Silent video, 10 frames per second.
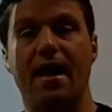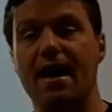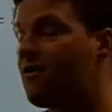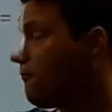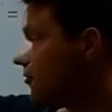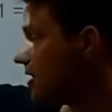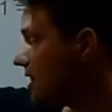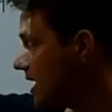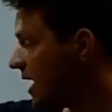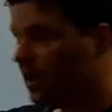
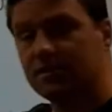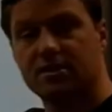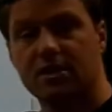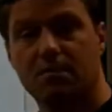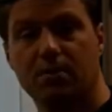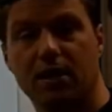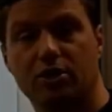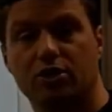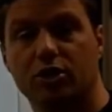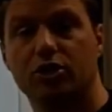everything else in the
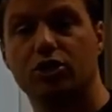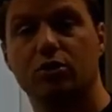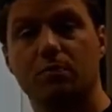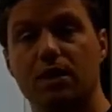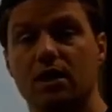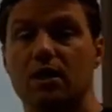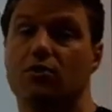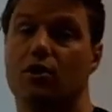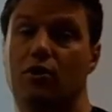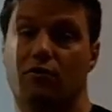picture should be
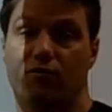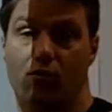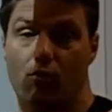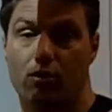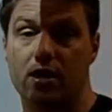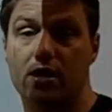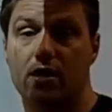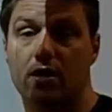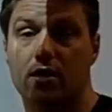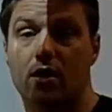either
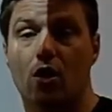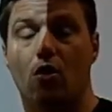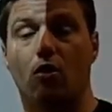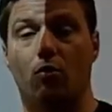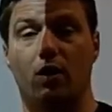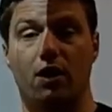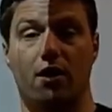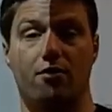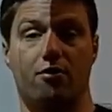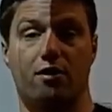40 or
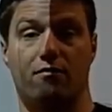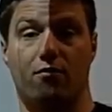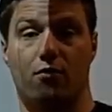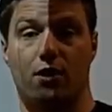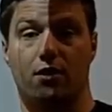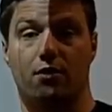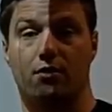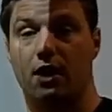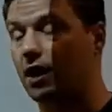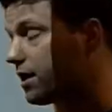140,
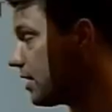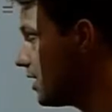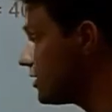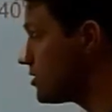okay?